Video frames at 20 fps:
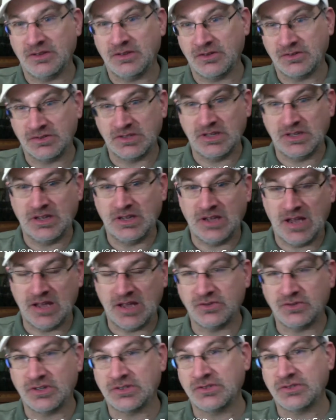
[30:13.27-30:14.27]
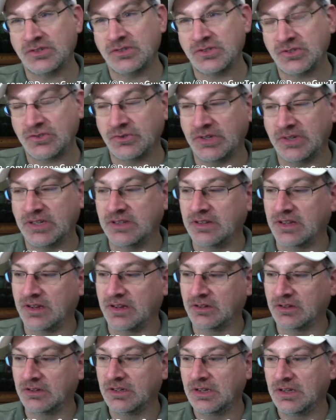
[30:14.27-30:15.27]
there's the address on the screen
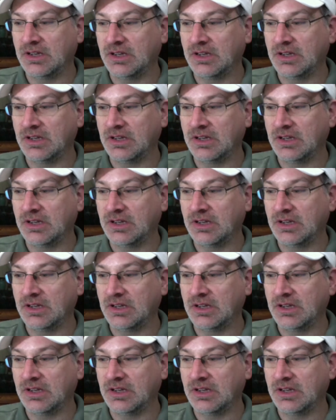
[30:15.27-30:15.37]
there,